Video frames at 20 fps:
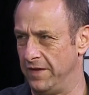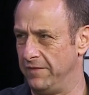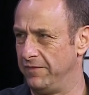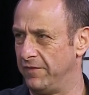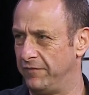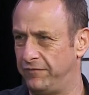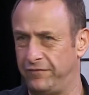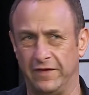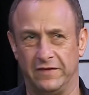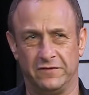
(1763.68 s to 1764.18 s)

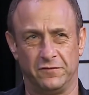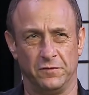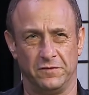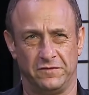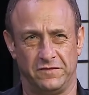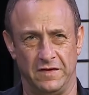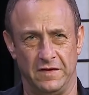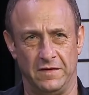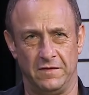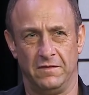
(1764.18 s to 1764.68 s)
then. The fix
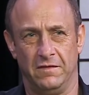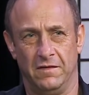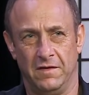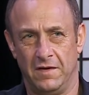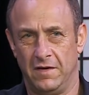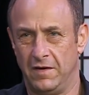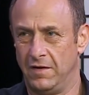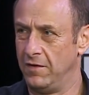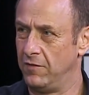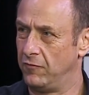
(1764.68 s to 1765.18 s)
was in.
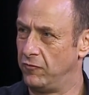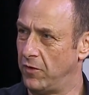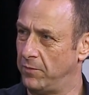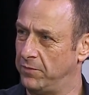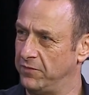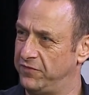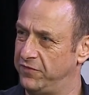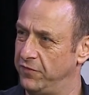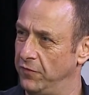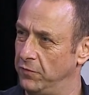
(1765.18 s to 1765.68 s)

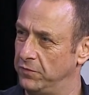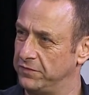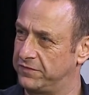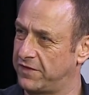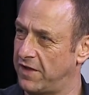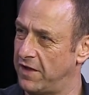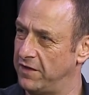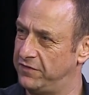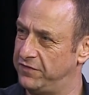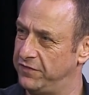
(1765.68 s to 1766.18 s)
Robert Shaw was
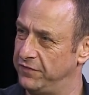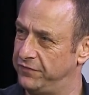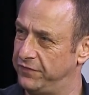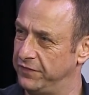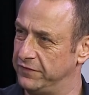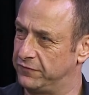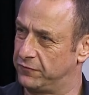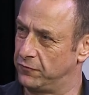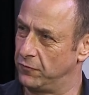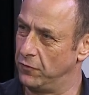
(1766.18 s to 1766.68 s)
coach for
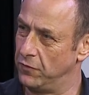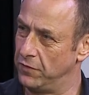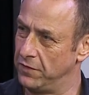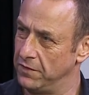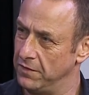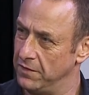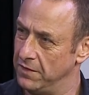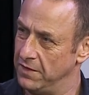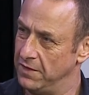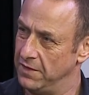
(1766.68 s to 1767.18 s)

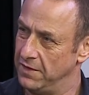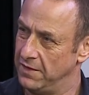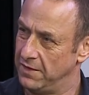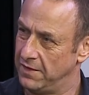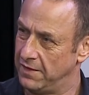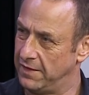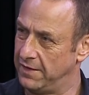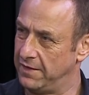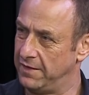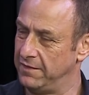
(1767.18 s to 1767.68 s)
Fitzroy,
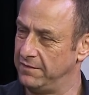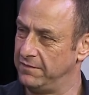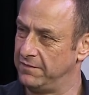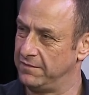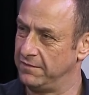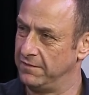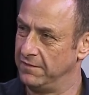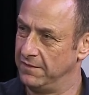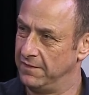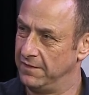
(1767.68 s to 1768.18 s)

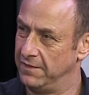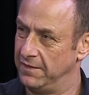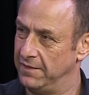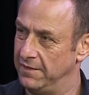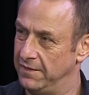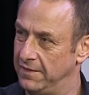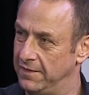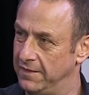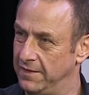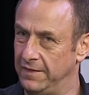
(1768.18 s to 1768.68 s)
and
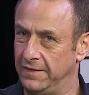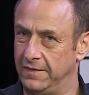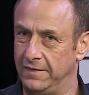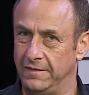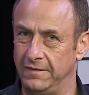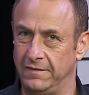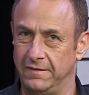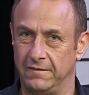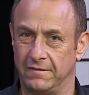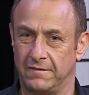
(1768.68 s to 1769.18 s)

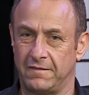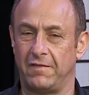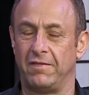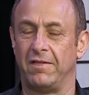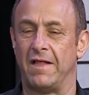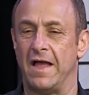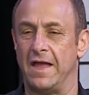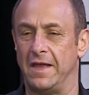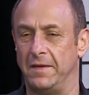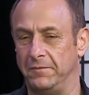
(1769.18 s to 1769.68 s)
he
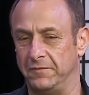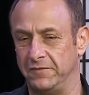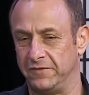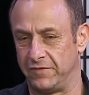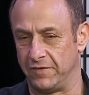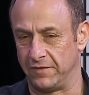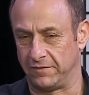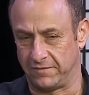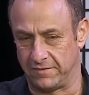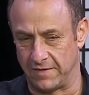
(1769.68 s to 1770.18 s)

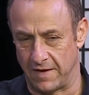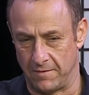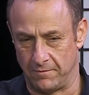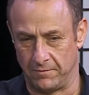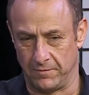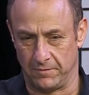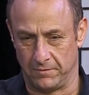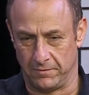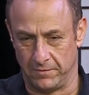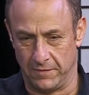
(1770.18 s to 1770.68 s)
claims that
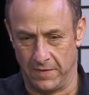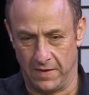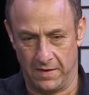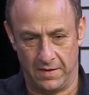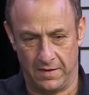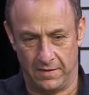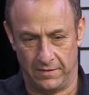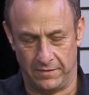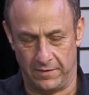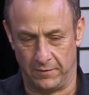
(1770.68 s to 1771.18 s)
um,
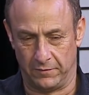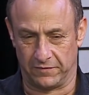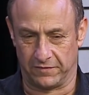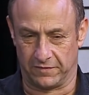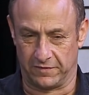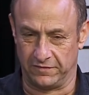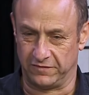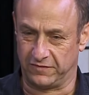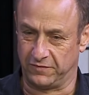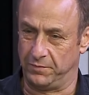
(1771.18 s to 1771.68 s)
there was
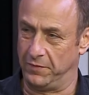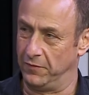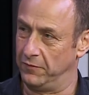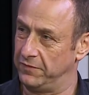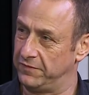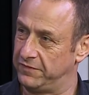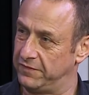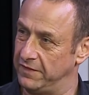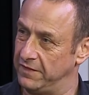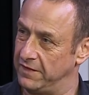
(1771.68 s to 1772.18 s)
a
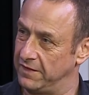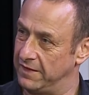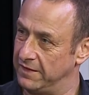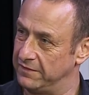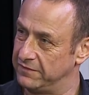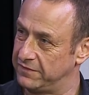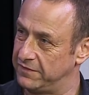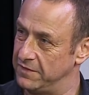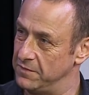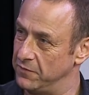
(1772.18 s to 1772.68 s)
conspiracy
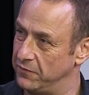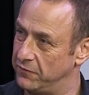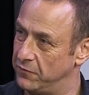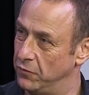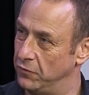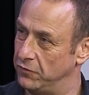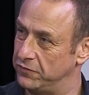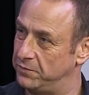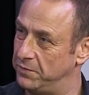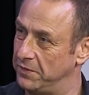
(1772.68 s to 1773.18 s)
against him, of
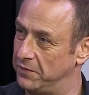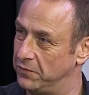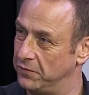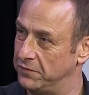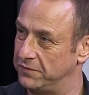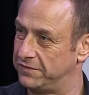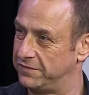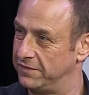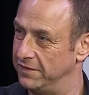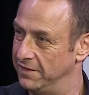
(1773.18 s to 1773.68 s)
course,
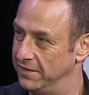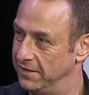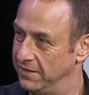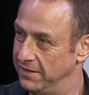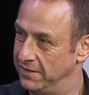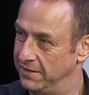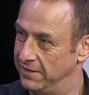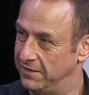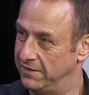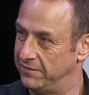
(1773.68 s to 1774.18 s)
because
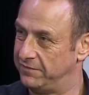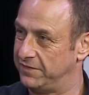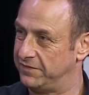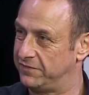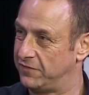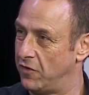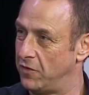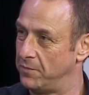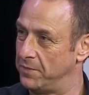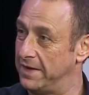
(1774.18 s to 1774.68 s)
of
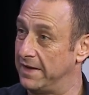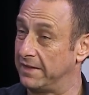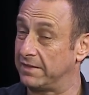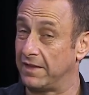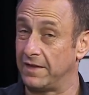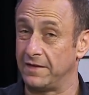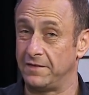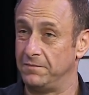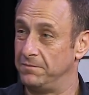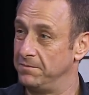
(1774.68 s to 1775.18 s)
his time in Adelaide.